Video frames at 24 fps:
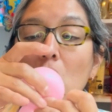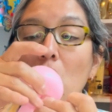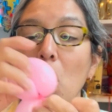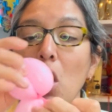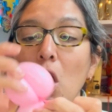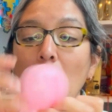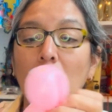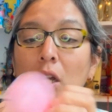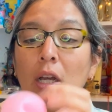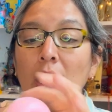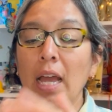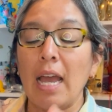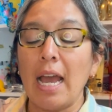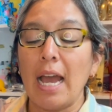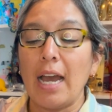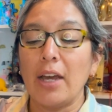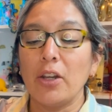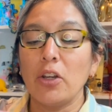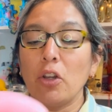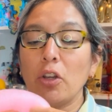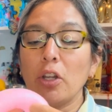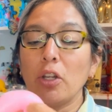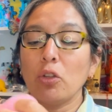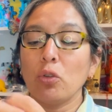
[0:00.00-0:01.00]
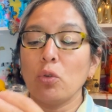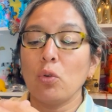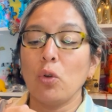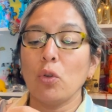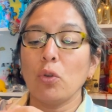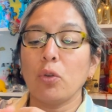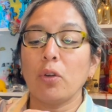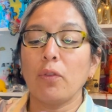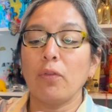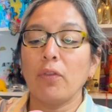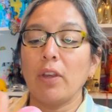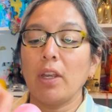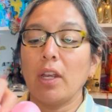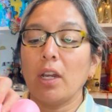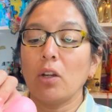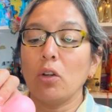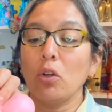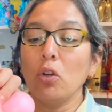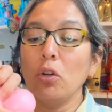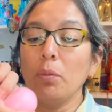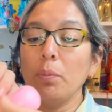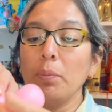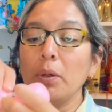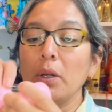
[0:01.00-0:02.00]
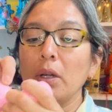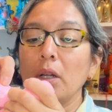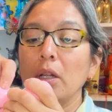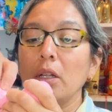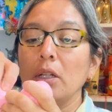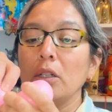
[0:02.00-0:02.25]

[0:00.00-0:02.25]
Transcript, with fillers: Lock, another 2 or 3 finger loop.